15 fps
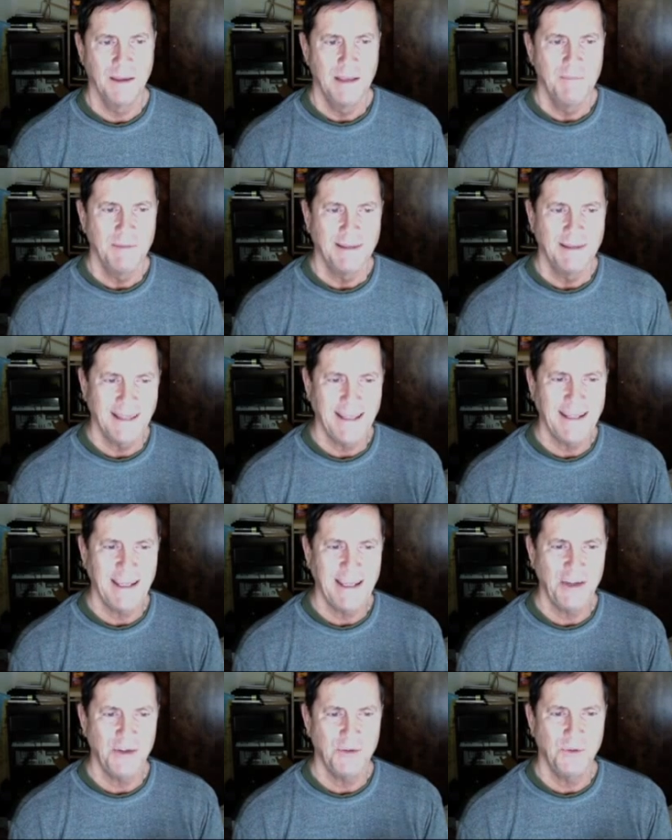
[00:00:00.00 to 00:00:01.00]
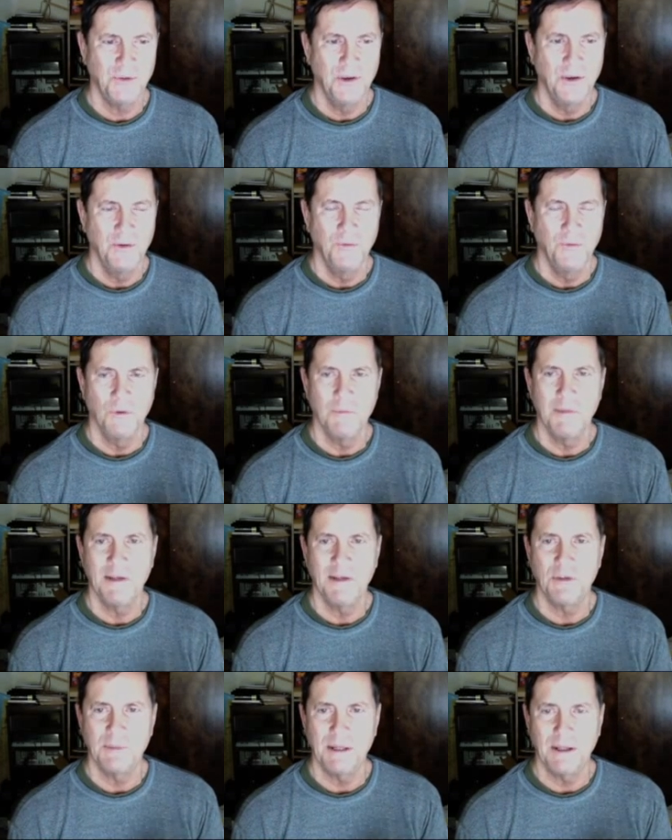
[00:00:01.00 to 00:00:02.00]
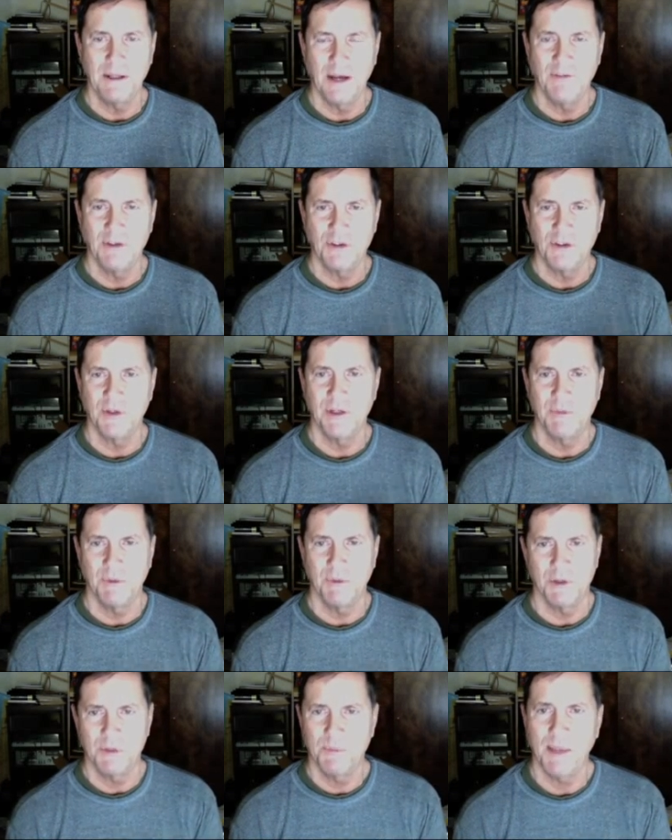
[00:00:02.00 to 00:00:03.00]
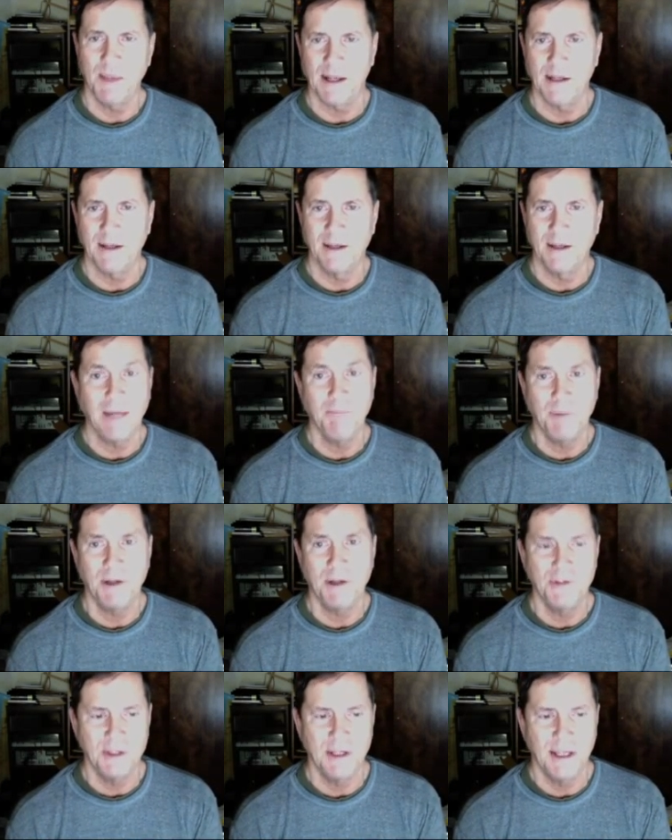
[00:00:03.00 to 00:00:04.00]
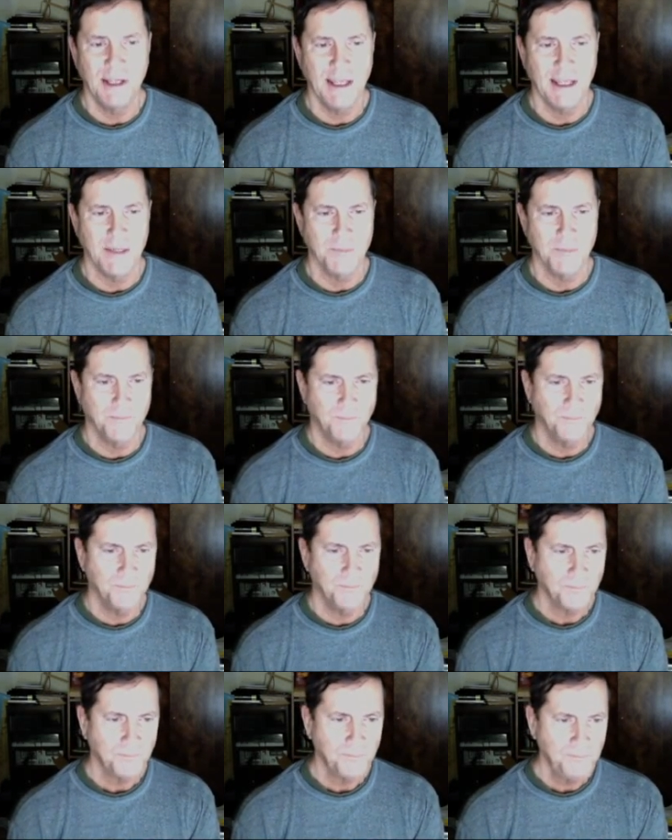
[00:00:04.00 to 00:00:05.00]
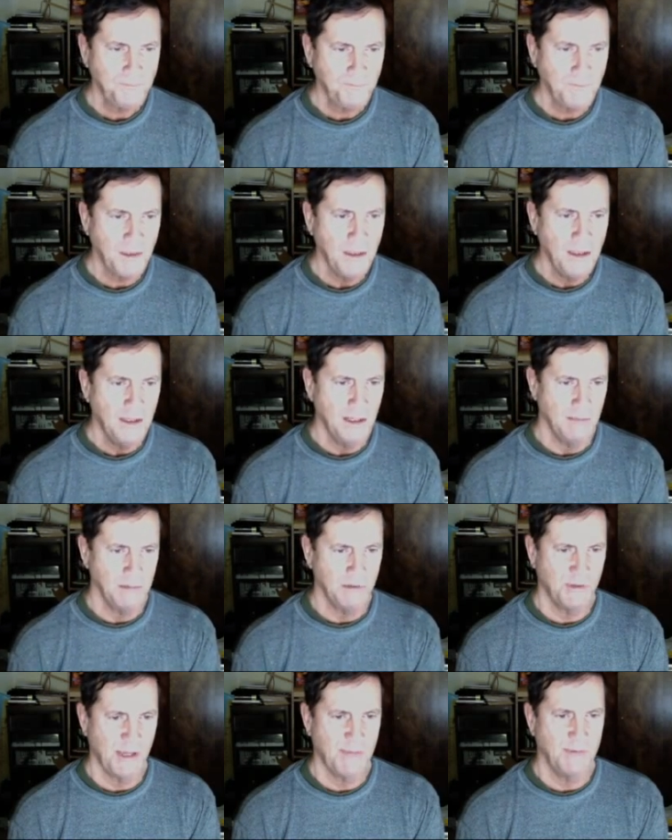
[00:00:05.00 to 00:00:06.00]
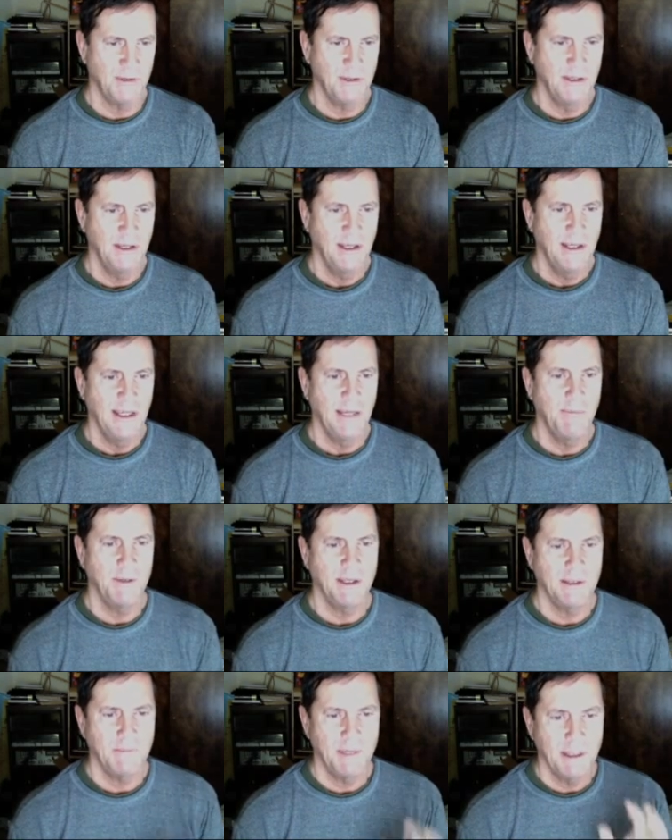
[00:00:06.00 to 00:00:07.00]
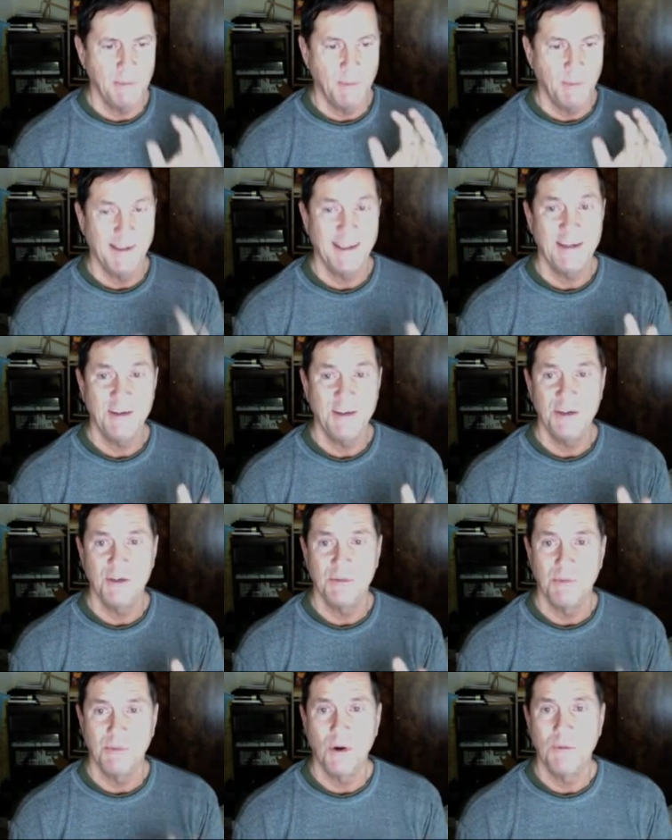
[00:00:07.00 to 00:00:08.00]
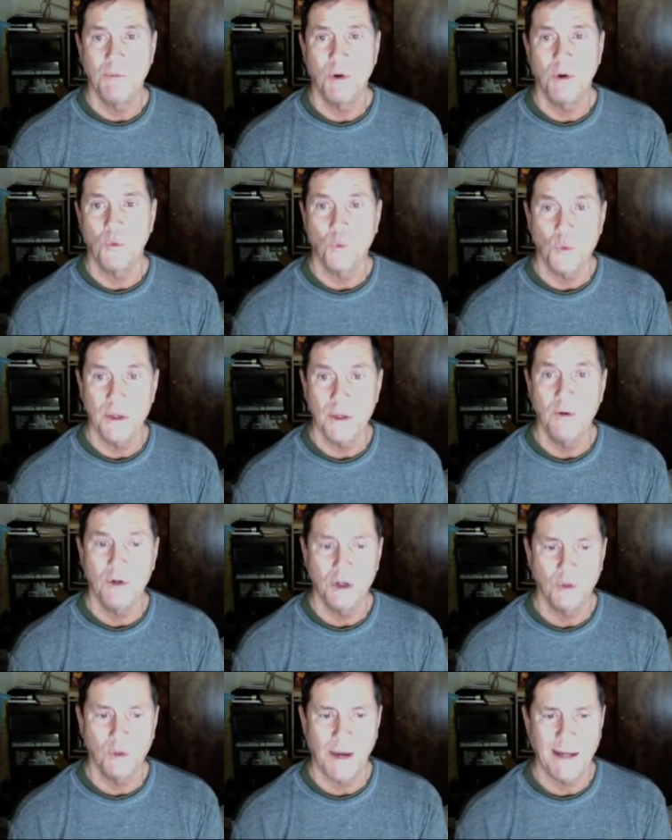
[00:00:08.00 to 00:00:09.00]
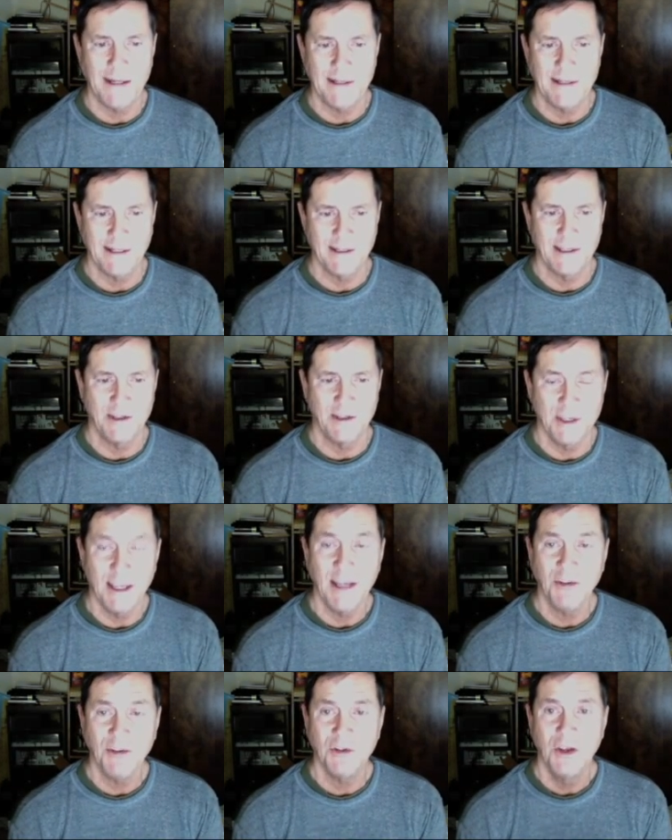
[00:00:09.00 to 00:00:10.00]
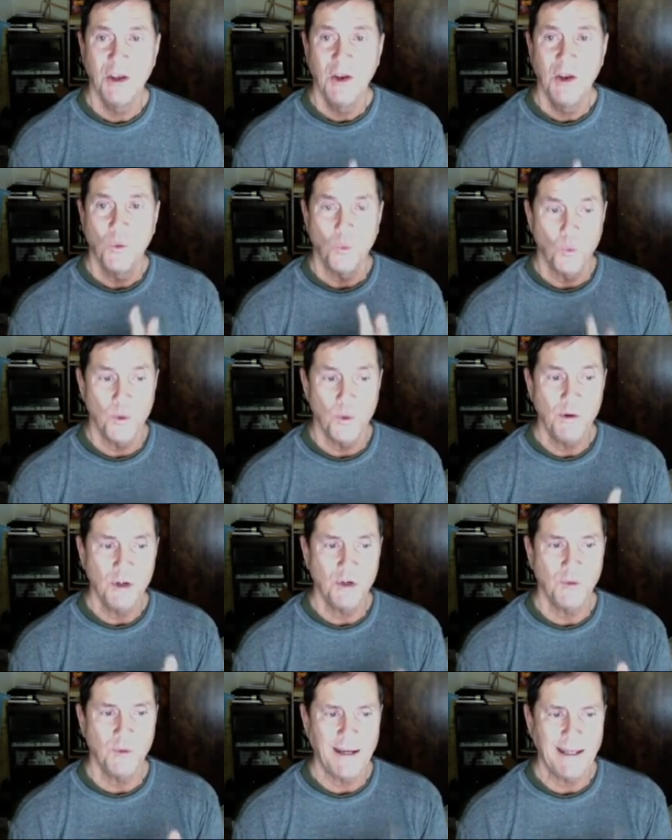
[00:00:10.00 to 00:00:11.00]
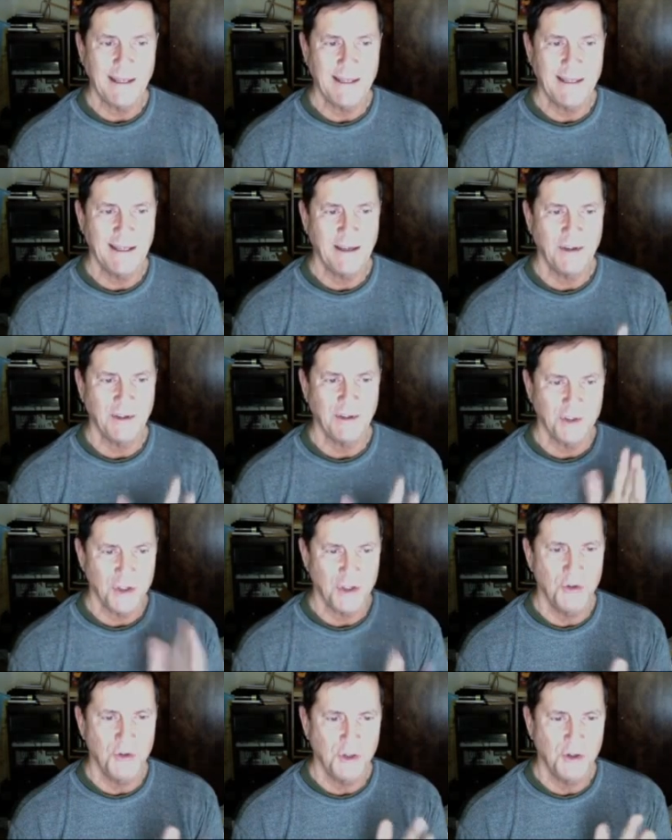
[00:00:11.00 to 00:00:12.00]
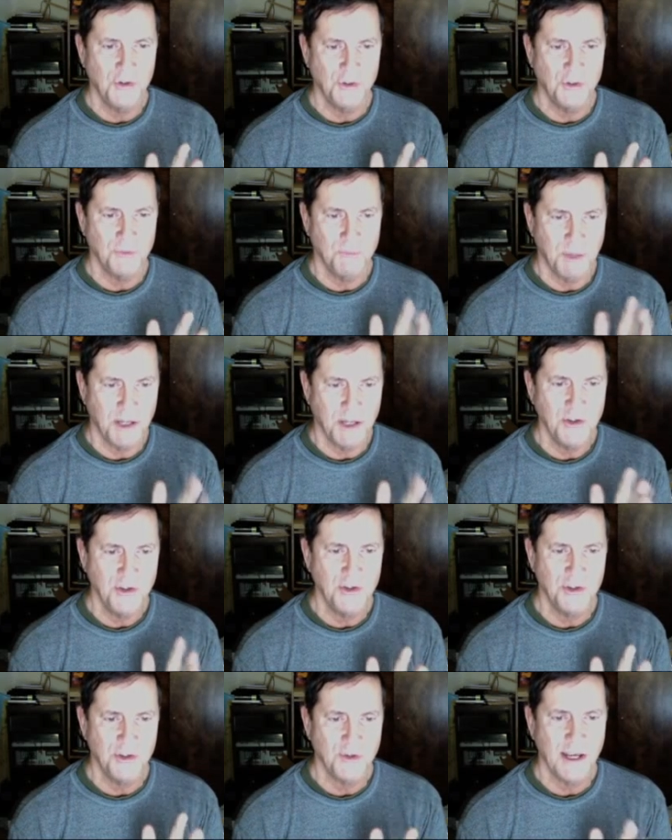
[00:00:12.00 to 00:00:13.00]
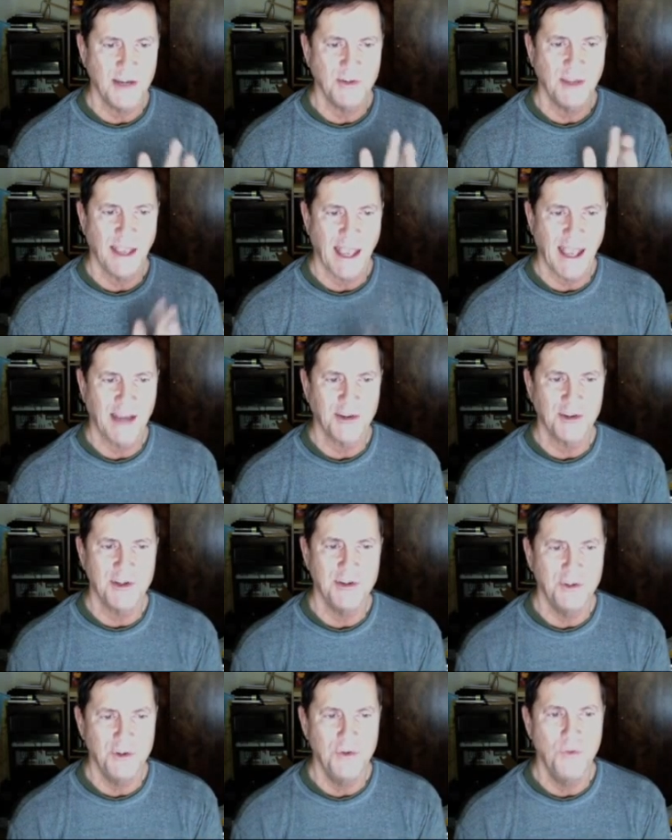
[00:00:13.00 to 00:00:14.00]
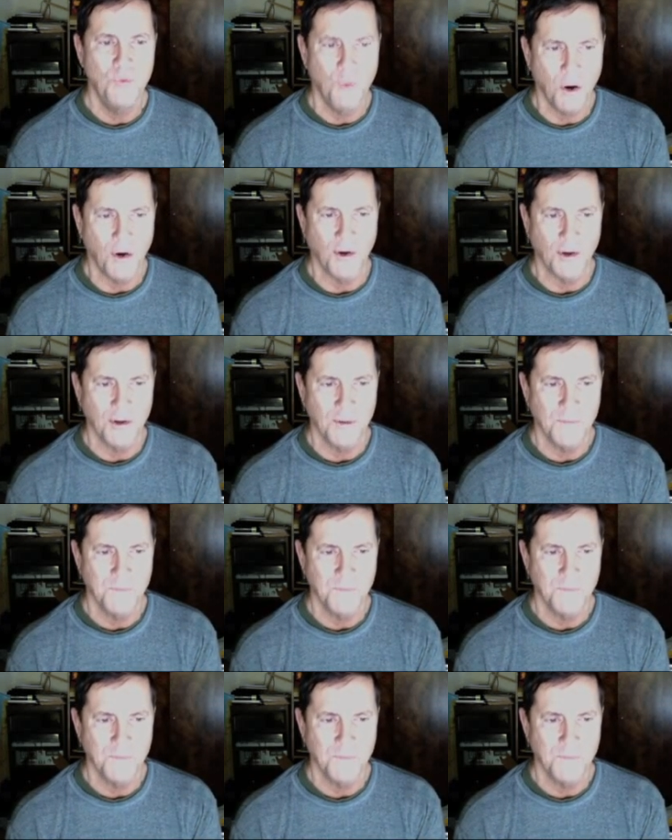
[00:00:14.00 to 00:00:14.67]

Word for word: Ladies were meant to be loved and treated with respect, not punched in the head. Number seven, it will, get, it will begin to use more and more real karate techniques. Yes, real karate kicks and shutos and punches and strikes actually do work.